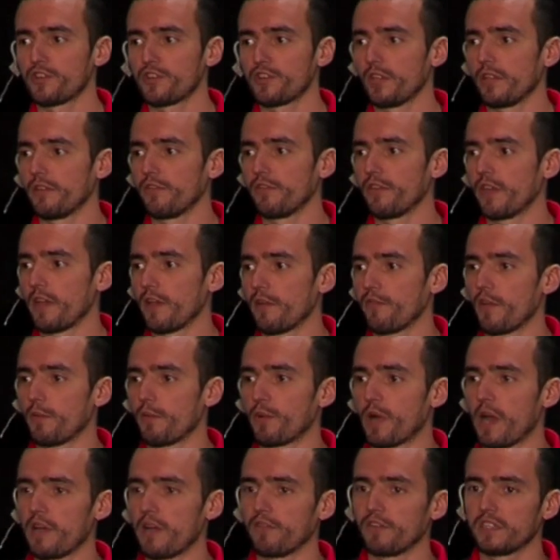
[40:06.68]
actually the,
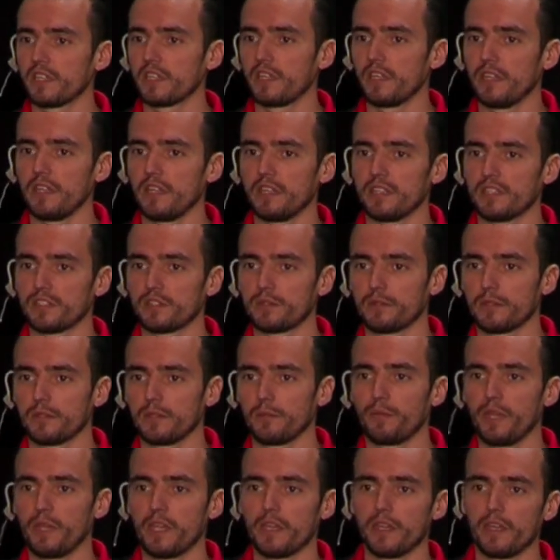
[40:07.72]
the private key is
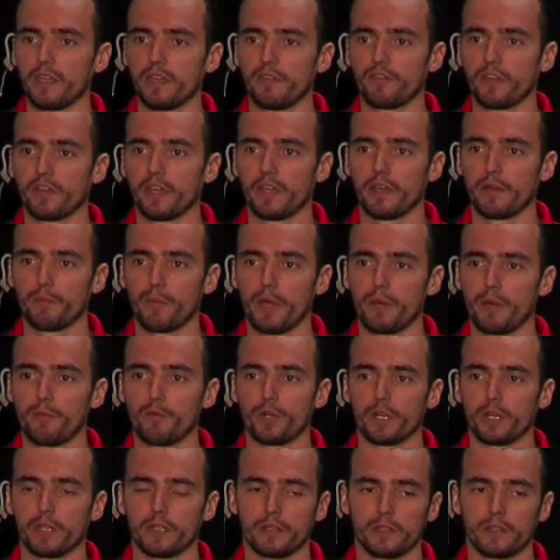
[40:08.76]
being in the
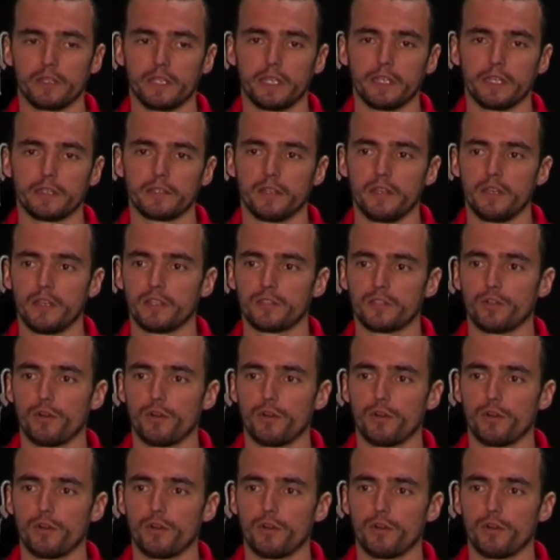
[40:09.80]
memory leaked.